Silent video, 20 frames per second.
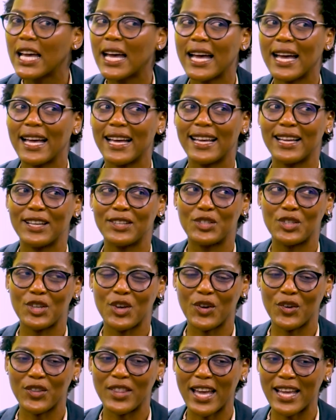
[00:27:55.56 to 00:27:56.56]
that we're still going to
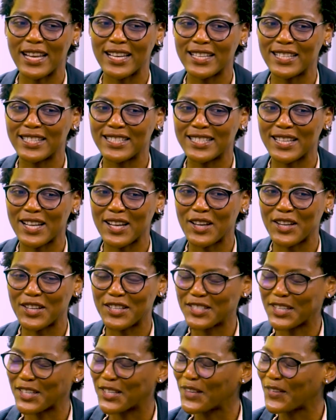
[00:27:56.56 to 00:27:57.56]
have an ANC in
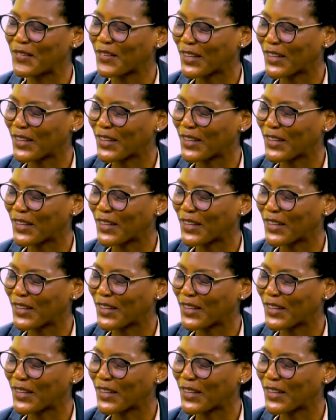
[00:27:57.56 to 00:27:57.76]
government at